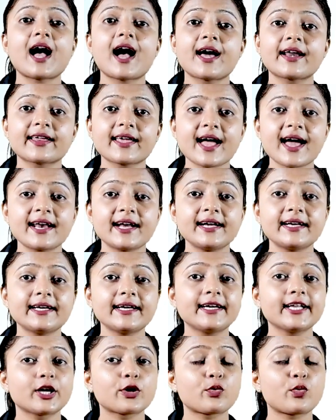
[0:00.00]
are
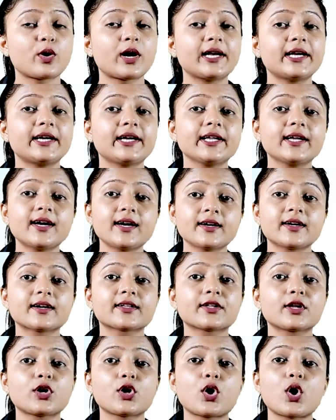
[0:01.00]
guaranteed equality
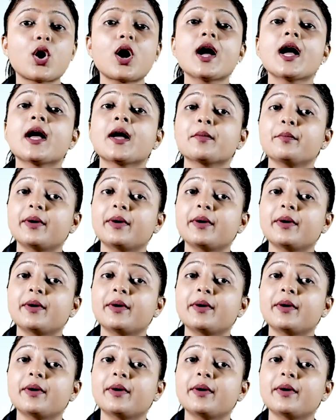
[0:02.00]
under the law,